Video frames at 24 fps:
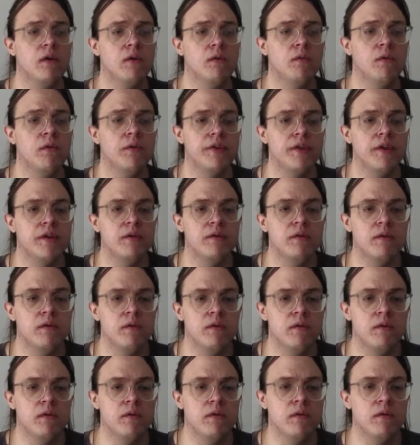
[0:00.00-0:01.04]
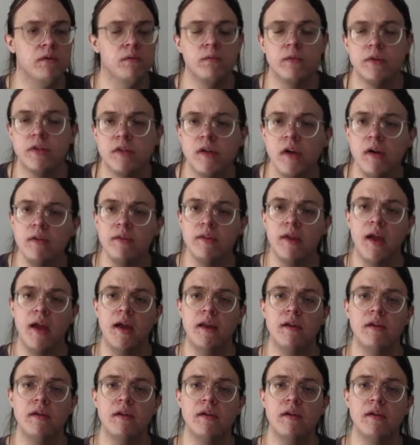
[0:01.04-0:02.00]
Well, then, we share that.